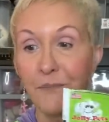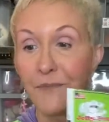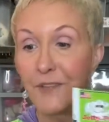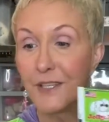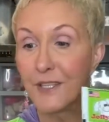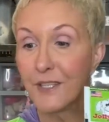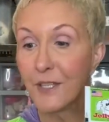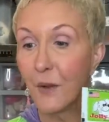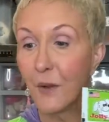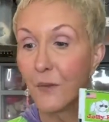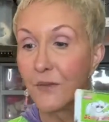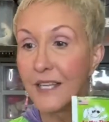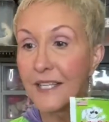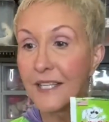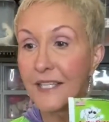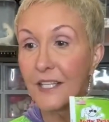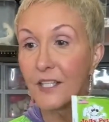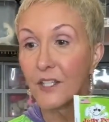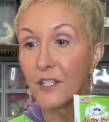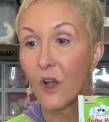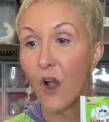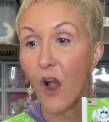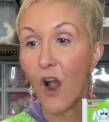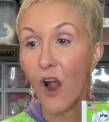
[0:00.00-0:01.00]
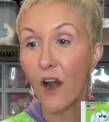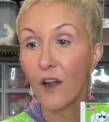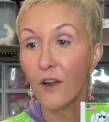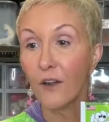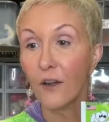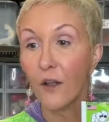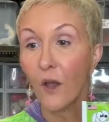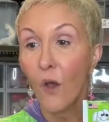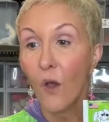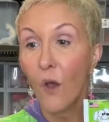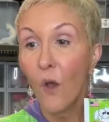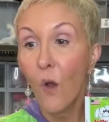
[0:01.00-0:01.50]
So this is
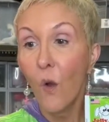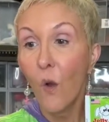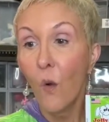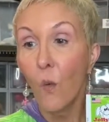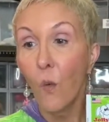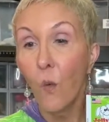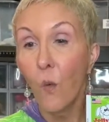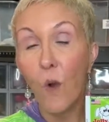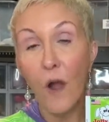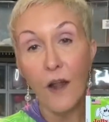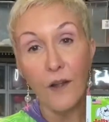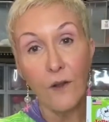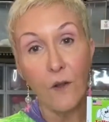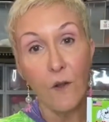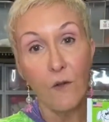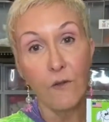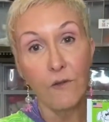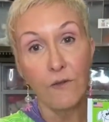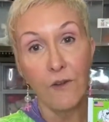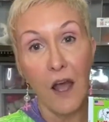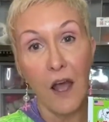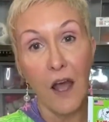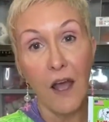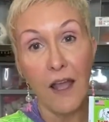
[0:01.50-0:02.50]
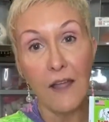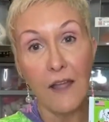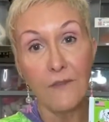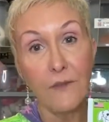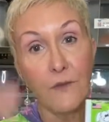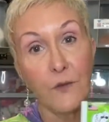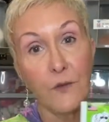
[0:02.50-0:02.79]
cart 105